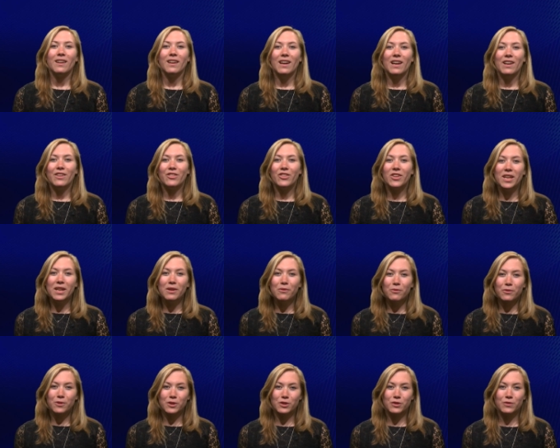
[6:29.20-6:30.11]
As
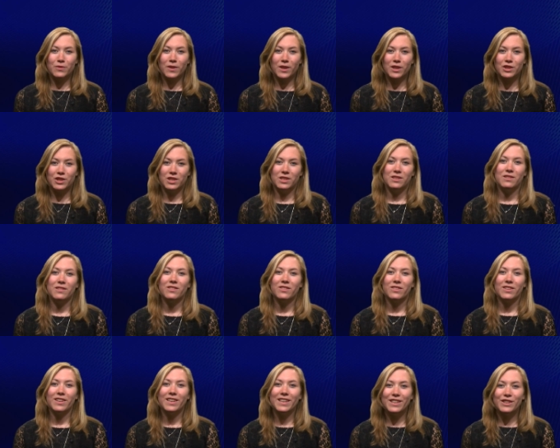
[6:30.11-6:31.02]
inverse functions
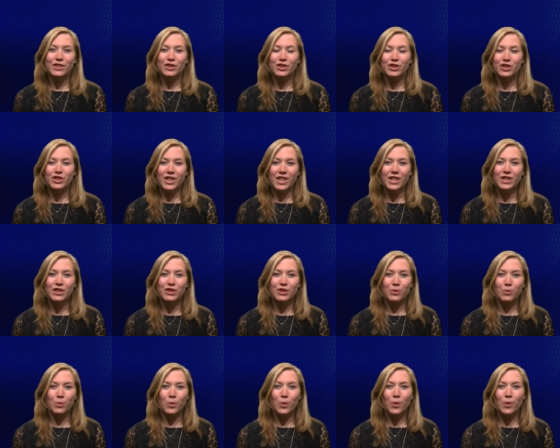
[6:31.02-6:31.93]
interchange the
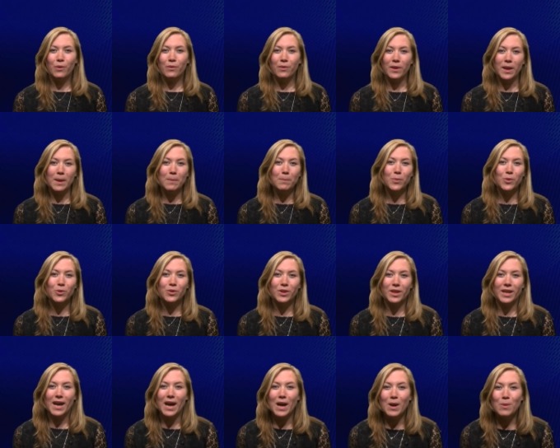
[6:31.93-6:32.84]
role of input
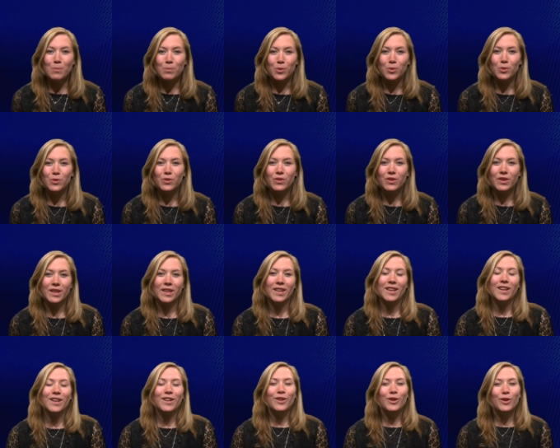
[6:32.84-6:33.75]
and output,
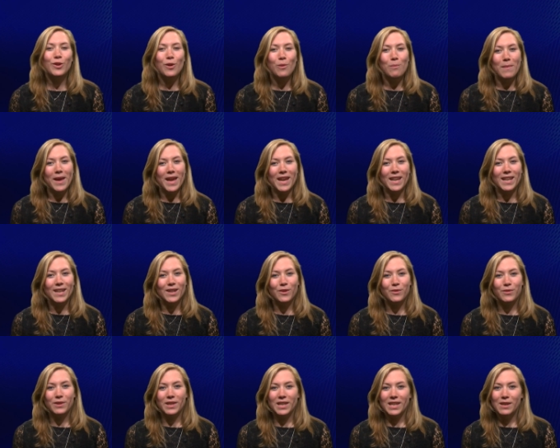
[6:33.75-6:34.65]
the domain
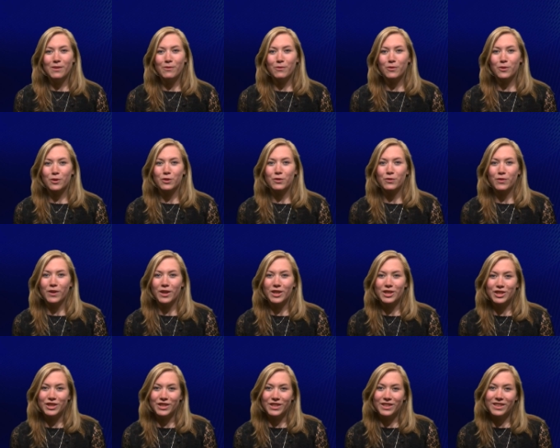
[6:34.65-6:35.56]
of an inverse
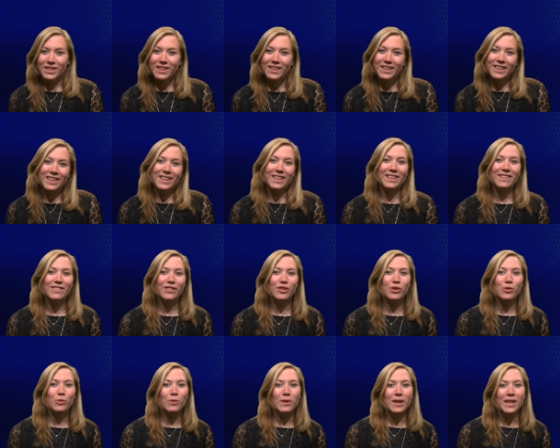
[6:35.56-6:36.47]
function is the
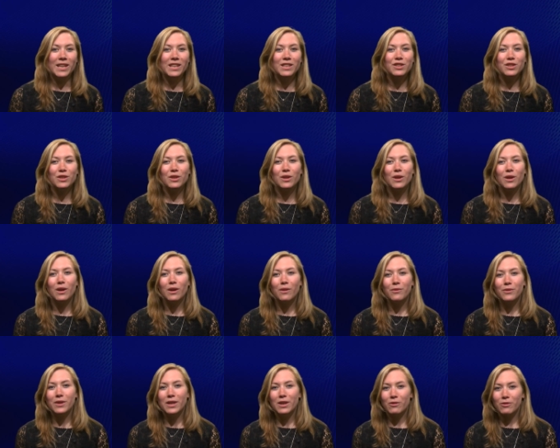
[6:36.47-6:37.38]
range of
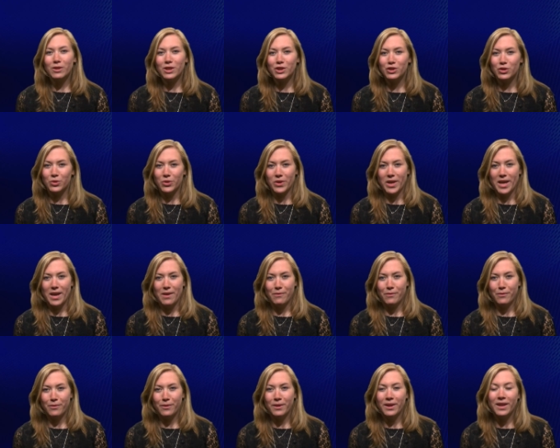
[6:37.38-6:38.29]
the original f,
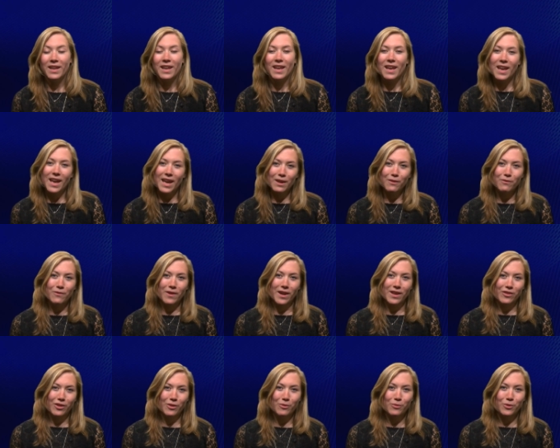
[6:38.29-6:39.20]
and
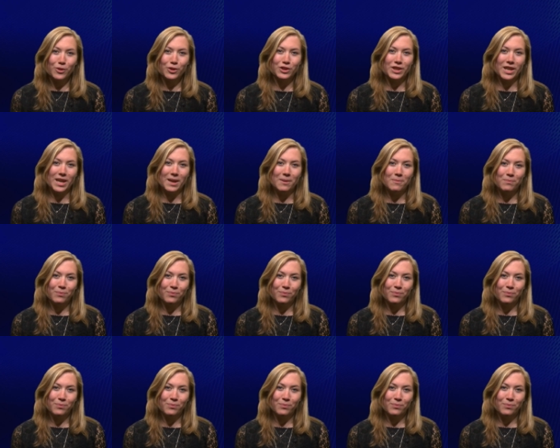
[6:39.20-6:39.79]
vice versa.